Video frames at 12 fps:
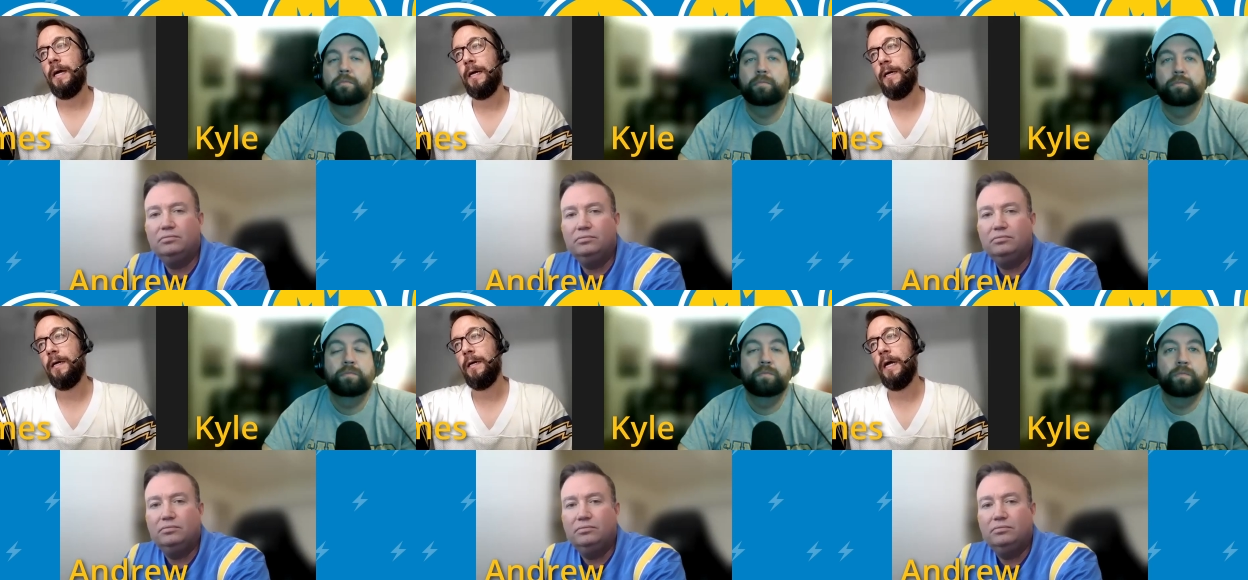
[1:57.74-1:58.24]
Speaker 1: I,
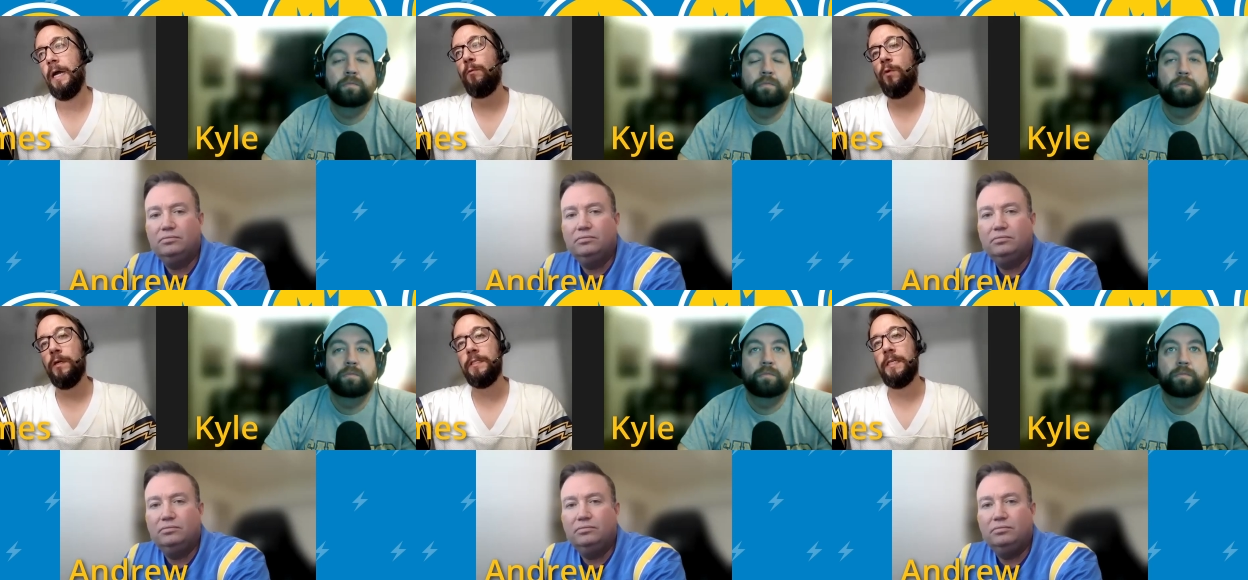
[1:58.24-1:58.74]
I
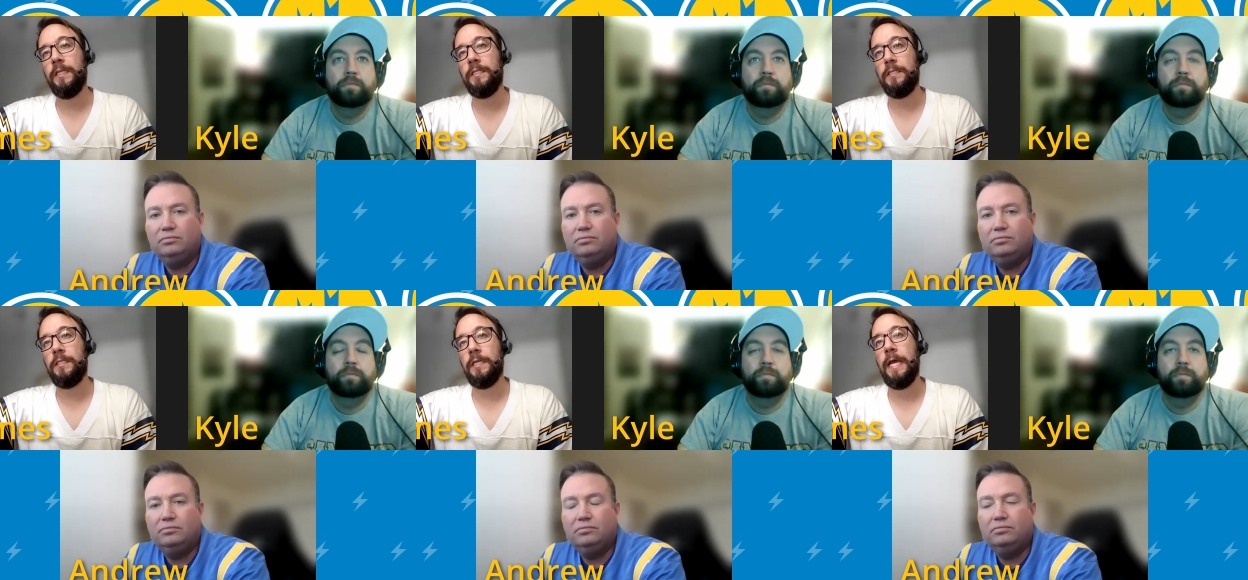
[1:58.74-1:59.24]
want to say this
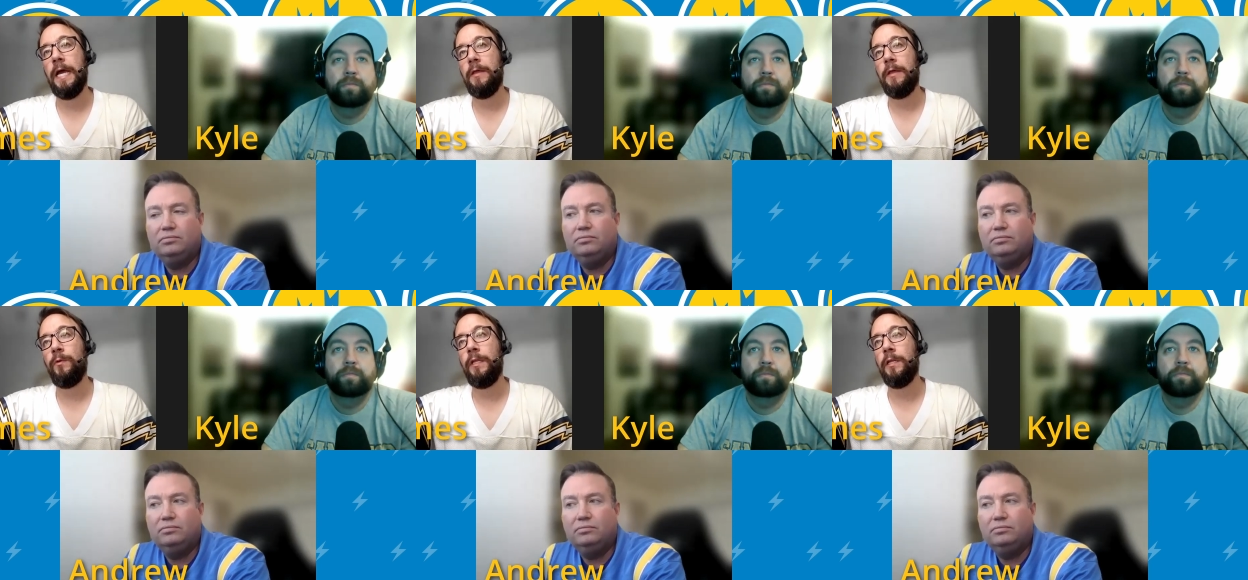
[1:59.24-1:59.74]
is a guy
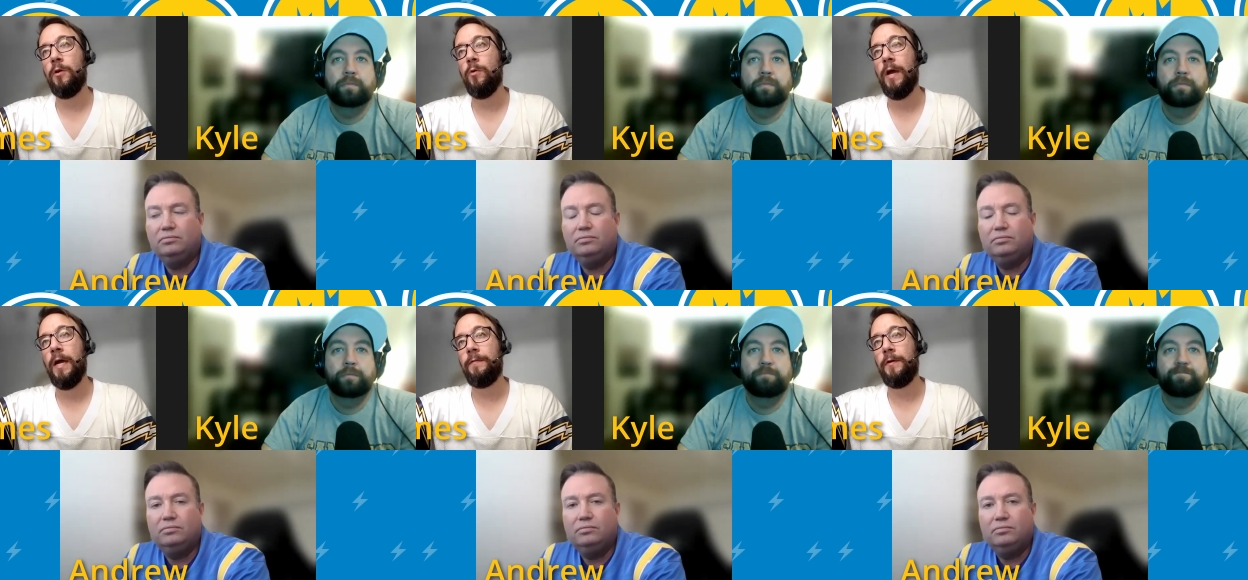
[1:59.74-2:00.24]
that we need to
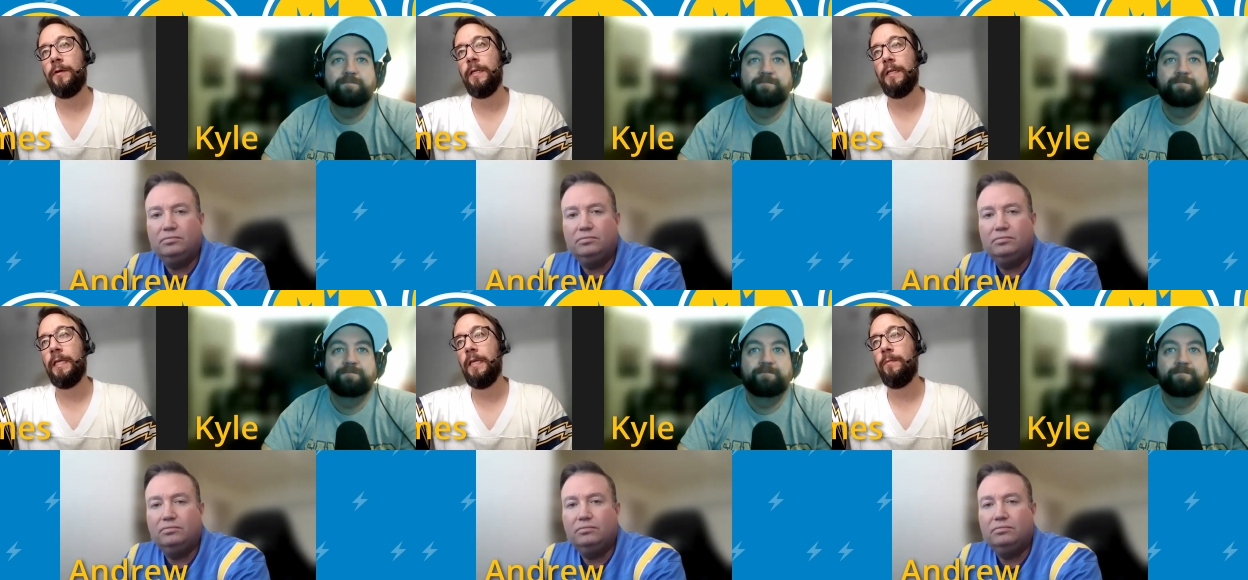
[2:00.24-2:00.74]
go after and
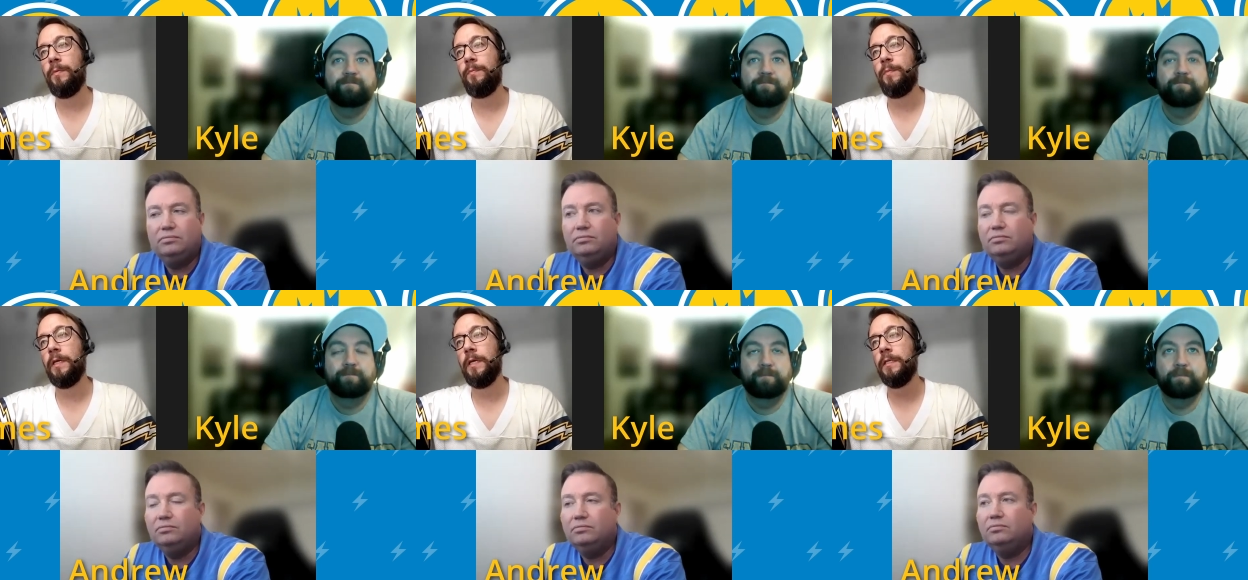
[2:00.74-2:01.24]
keep
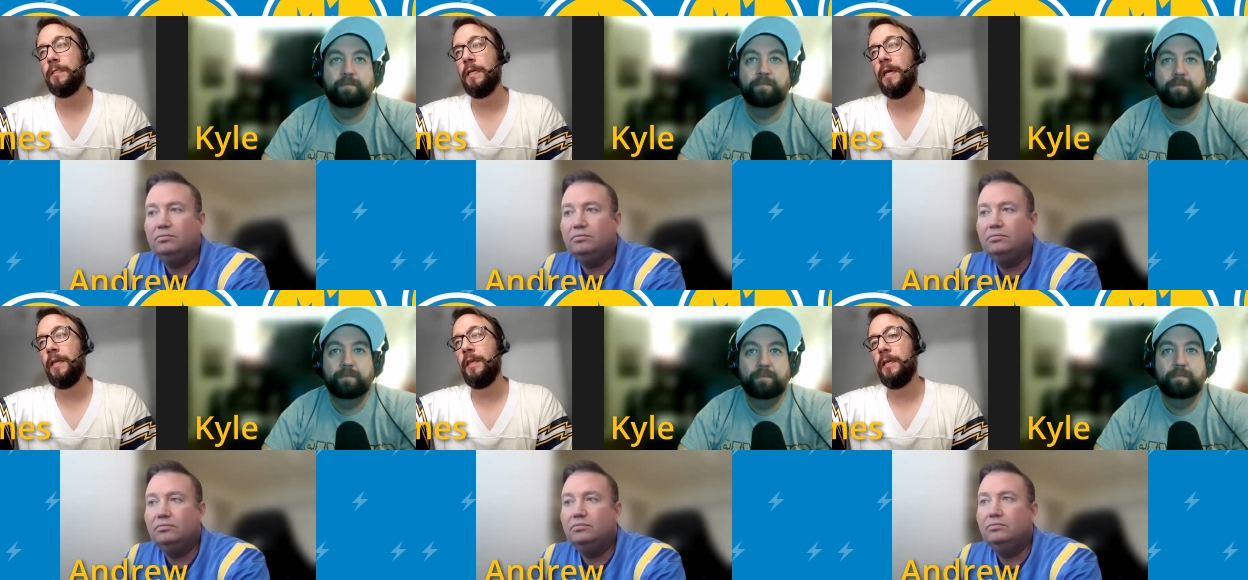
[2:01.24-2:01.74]
because mm-hmm.
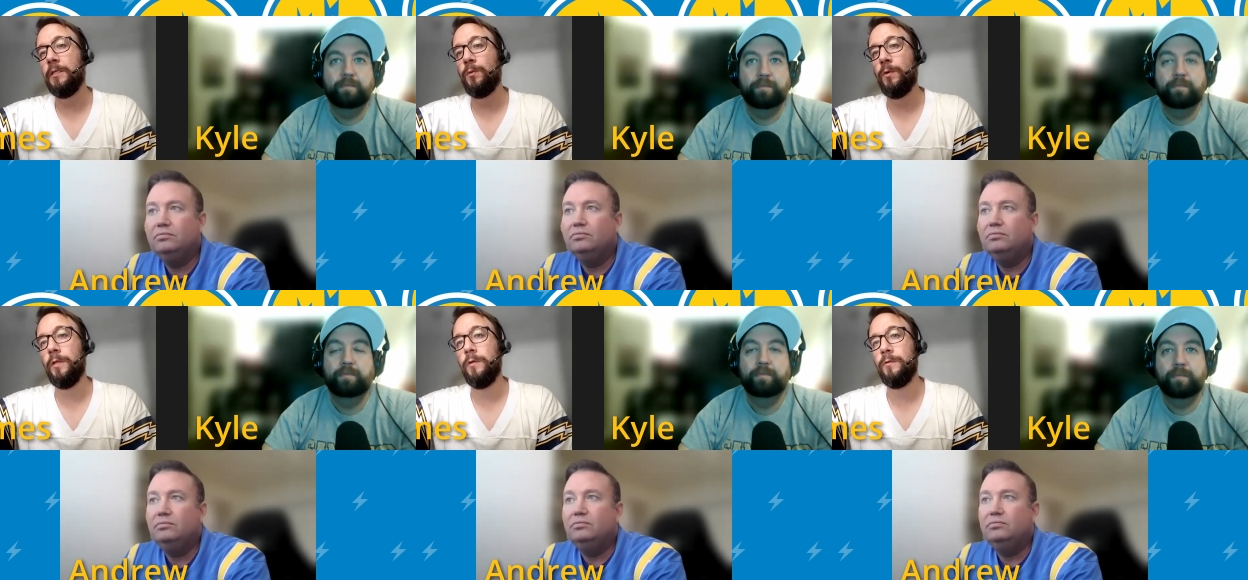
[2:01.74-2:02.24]
I, I think it's
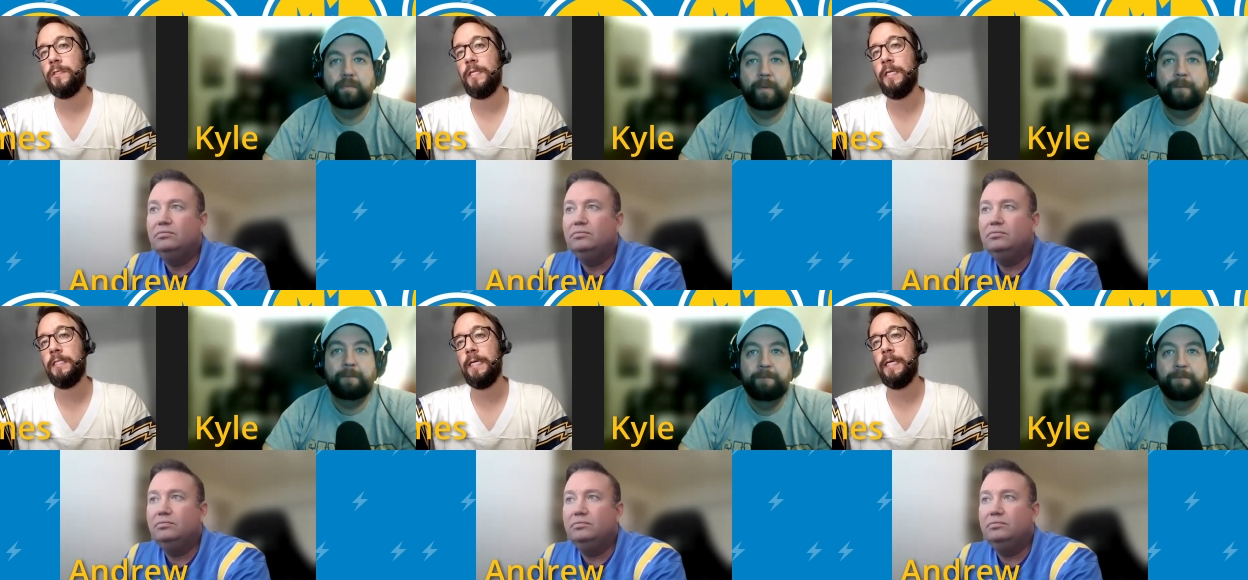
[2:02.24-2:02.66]
one of those things